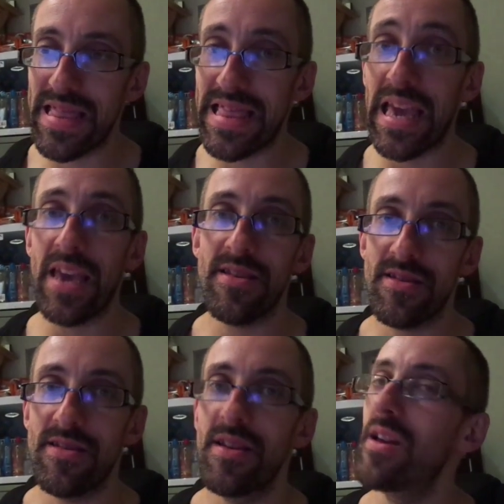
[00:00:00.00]

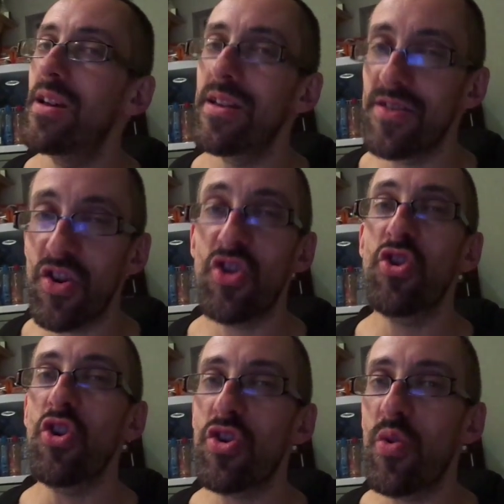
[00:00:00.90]
This is a
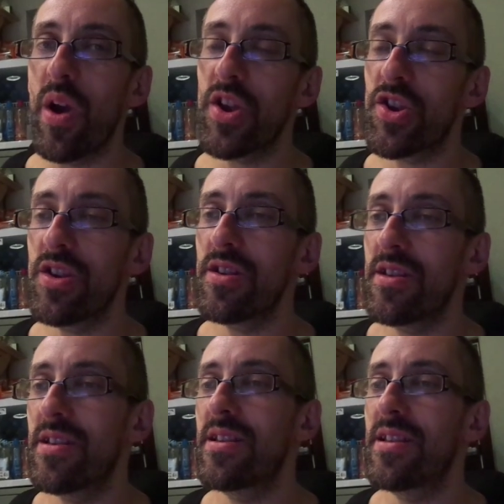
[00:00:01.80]
good question.
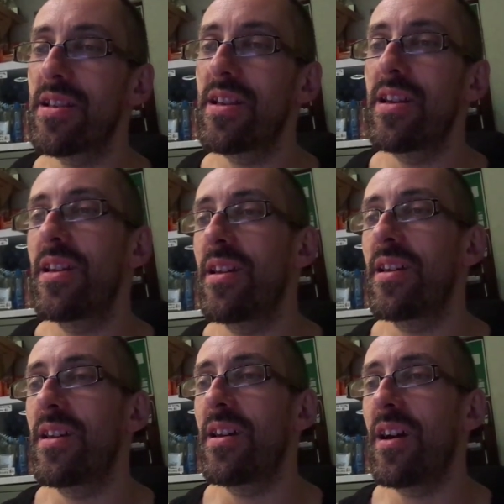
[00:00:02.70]

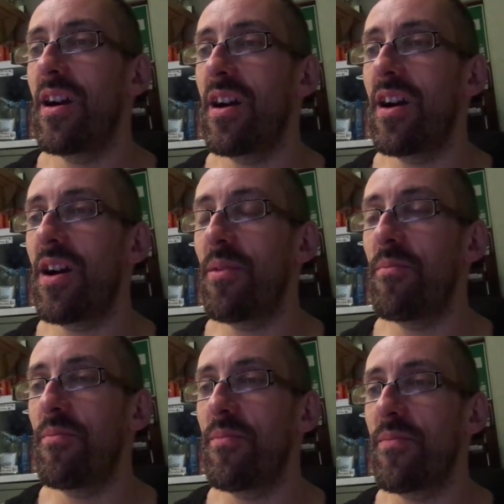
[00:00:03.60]

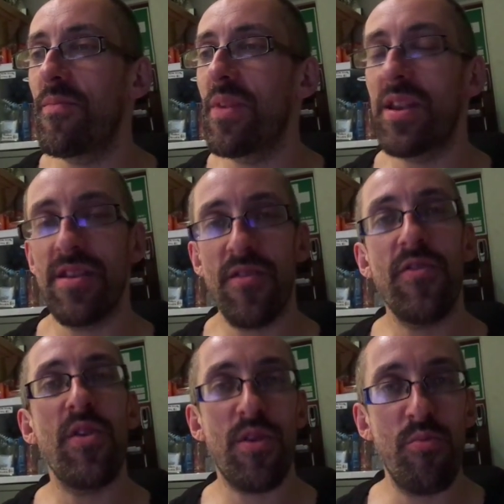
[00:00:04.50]
And there's a
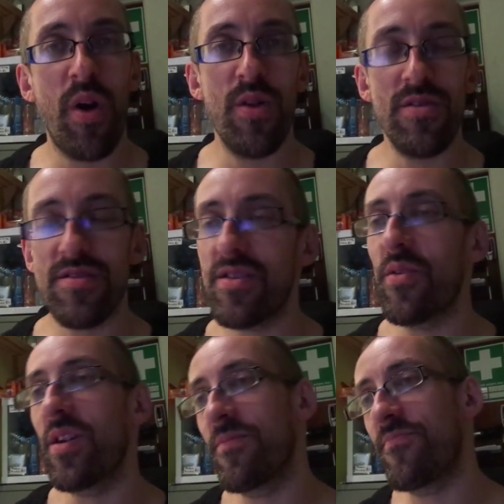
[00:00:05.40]
few components
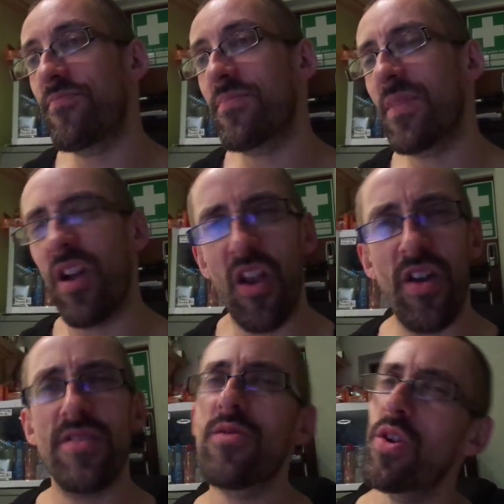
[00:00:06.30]
to it. I
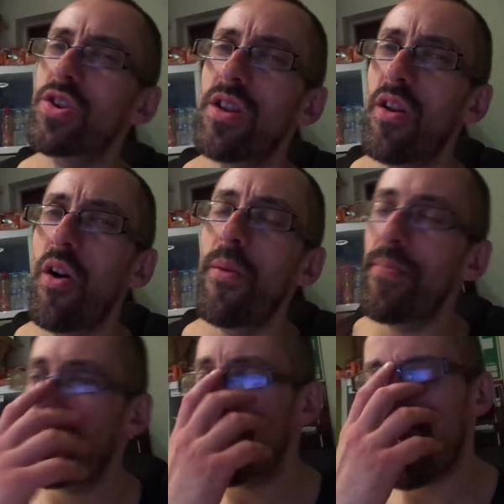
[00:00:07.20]
like this question a lot.
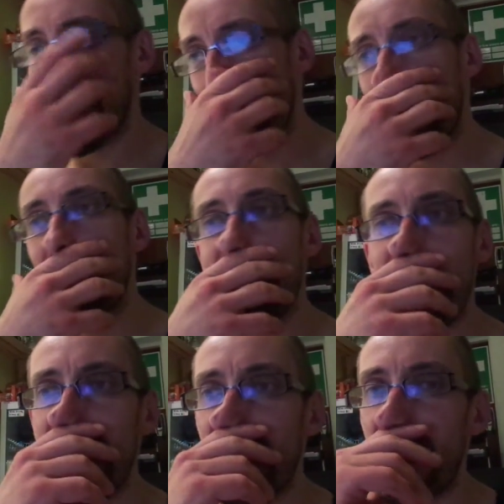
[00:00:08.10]

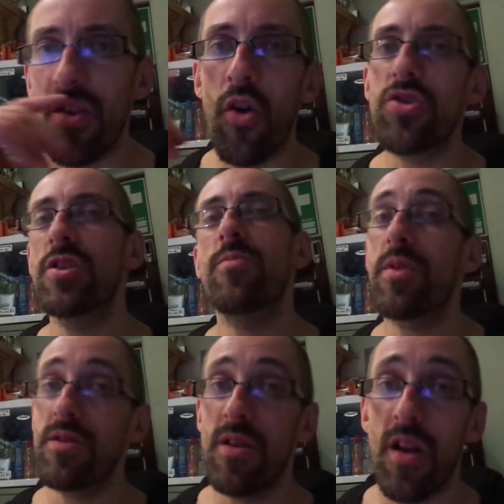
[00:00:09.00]
And not just
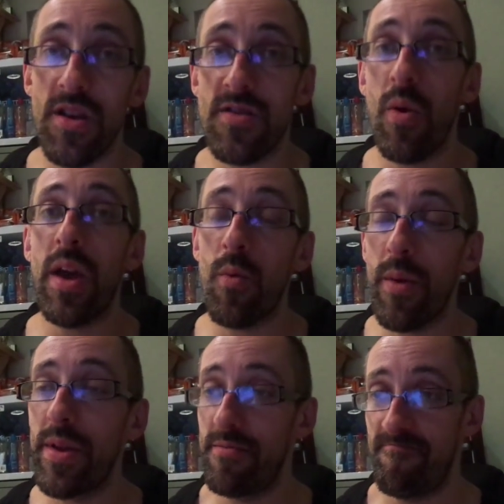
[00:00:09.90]
because I like sweaty
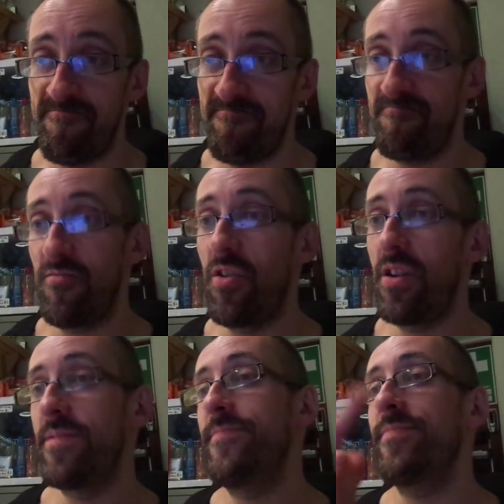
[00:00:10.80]
women.
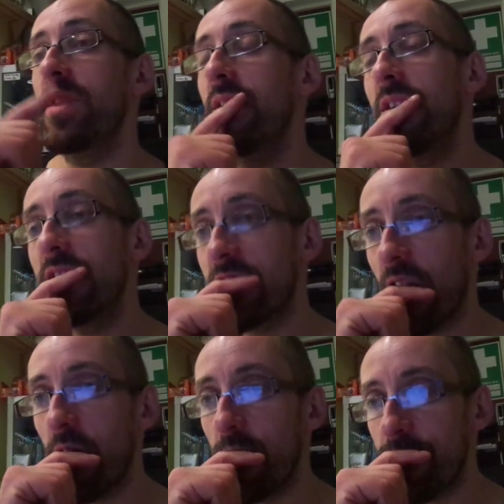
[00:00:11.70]
Alright?
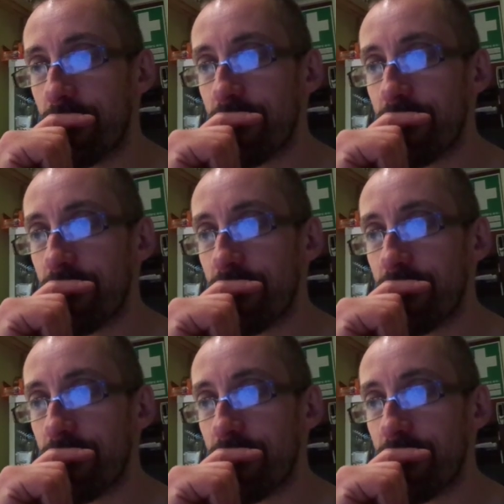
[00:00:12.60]
So,